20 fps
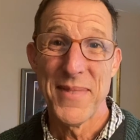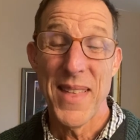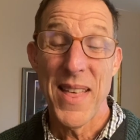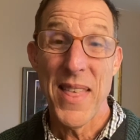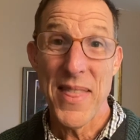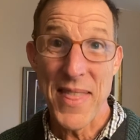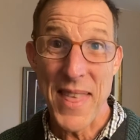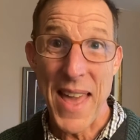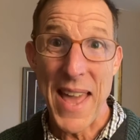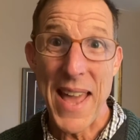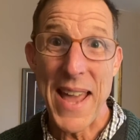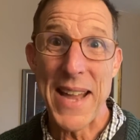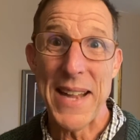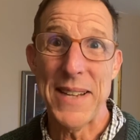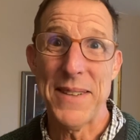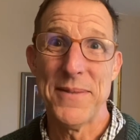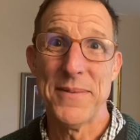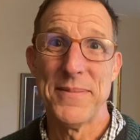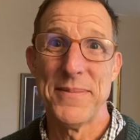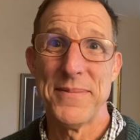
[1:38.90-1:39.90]
they,
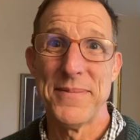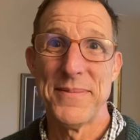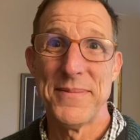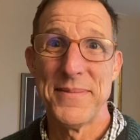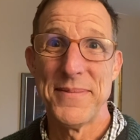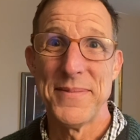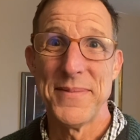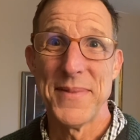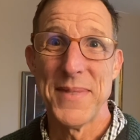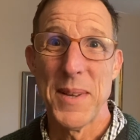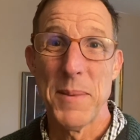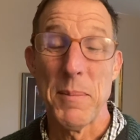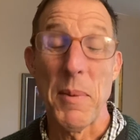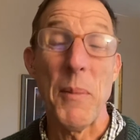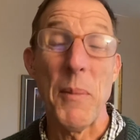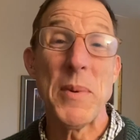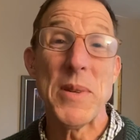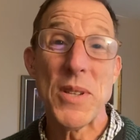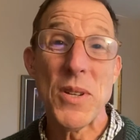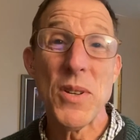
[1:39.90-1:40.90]
but
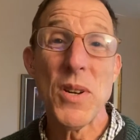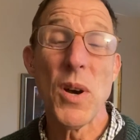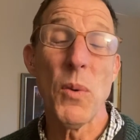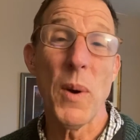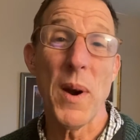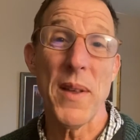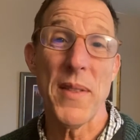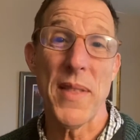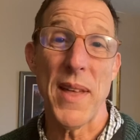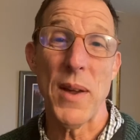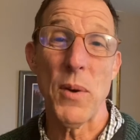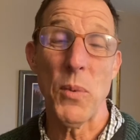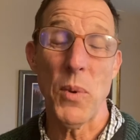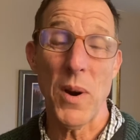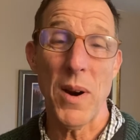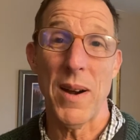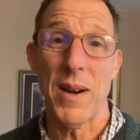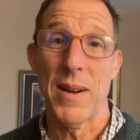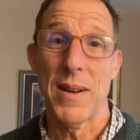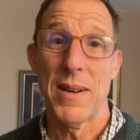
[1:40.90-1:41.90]
we do know where they
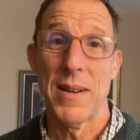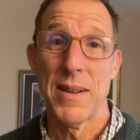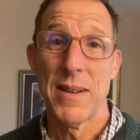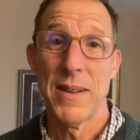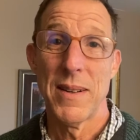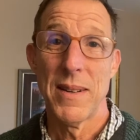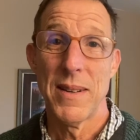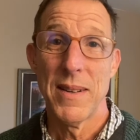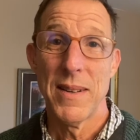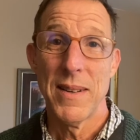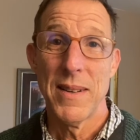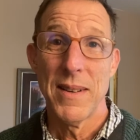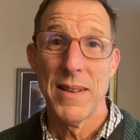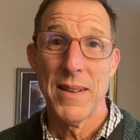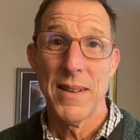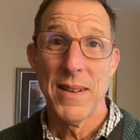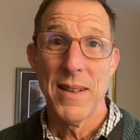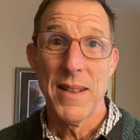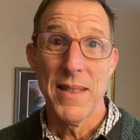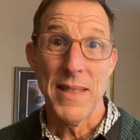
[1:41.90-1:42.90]
were.
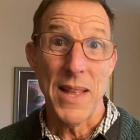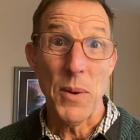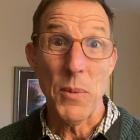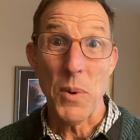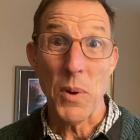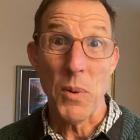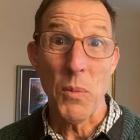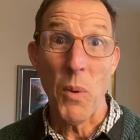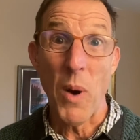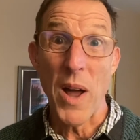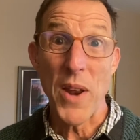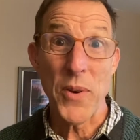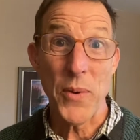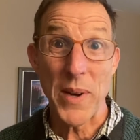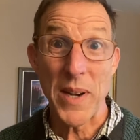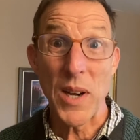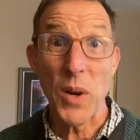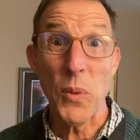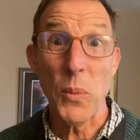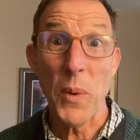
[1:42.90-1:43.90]
They were wandering
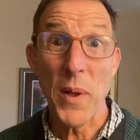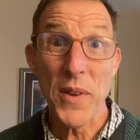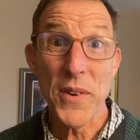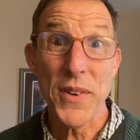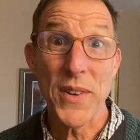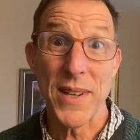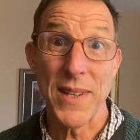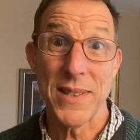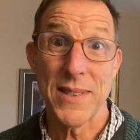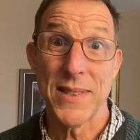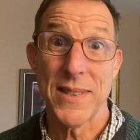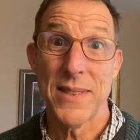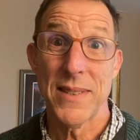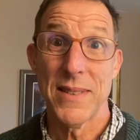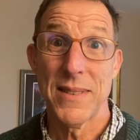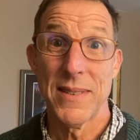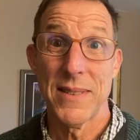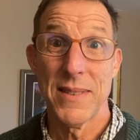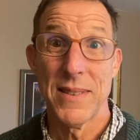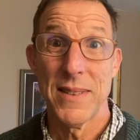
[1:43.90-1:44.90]
in a wilderness.
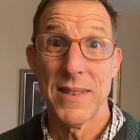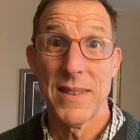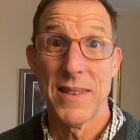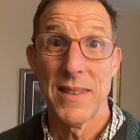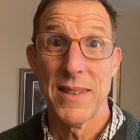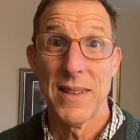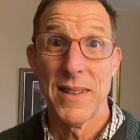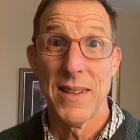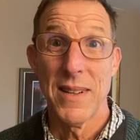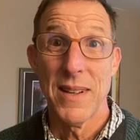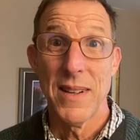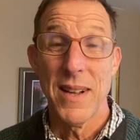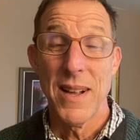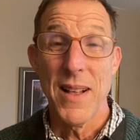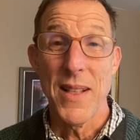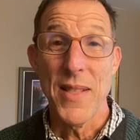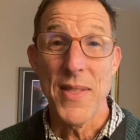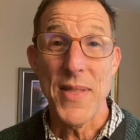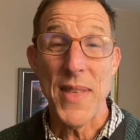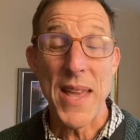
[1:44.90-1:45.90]

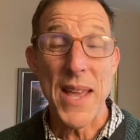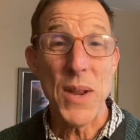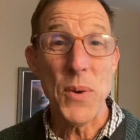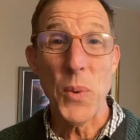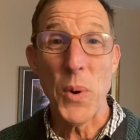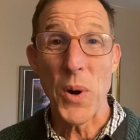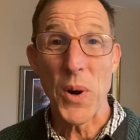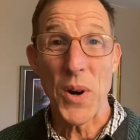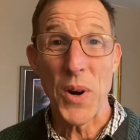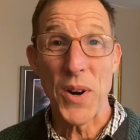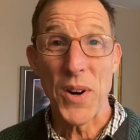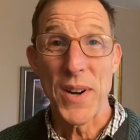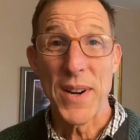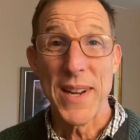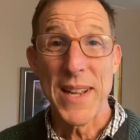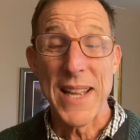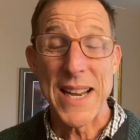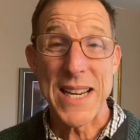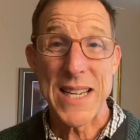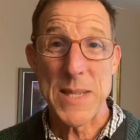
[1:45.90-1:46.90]
They were
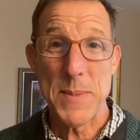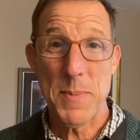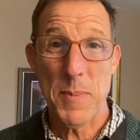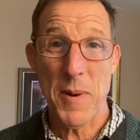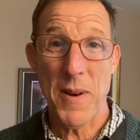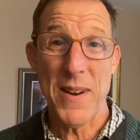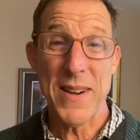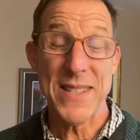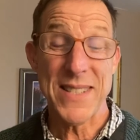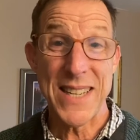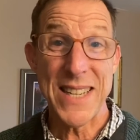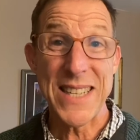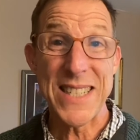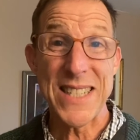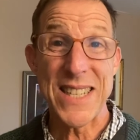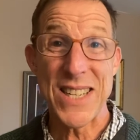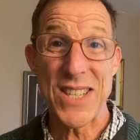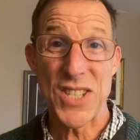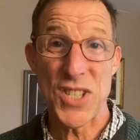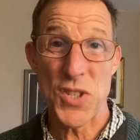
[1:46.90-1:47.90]
experiencing
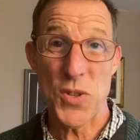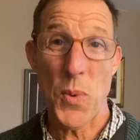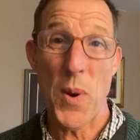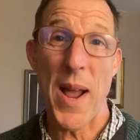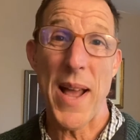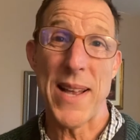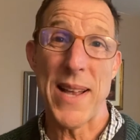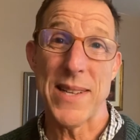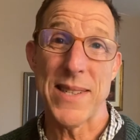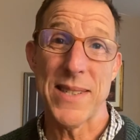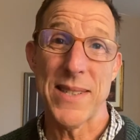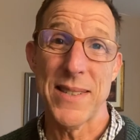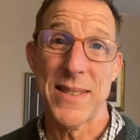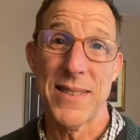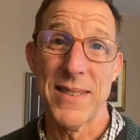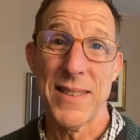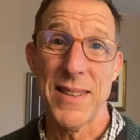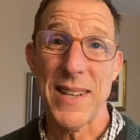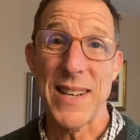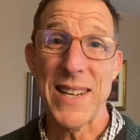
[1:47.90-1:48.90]
distress
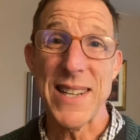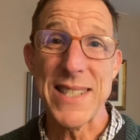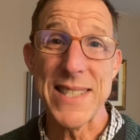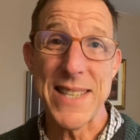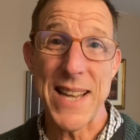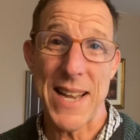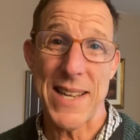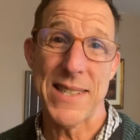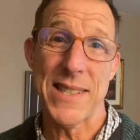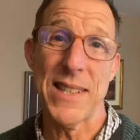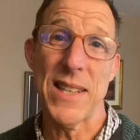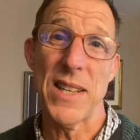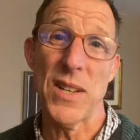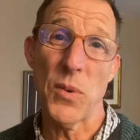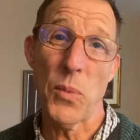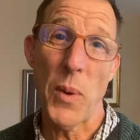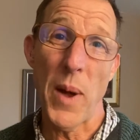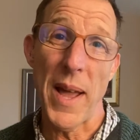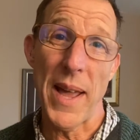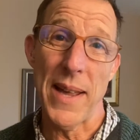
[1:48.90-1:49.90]
in a desolate
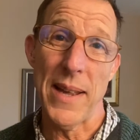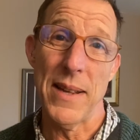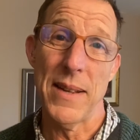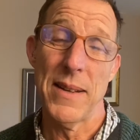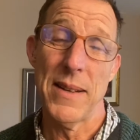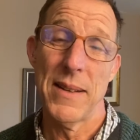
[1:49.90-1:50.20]
way.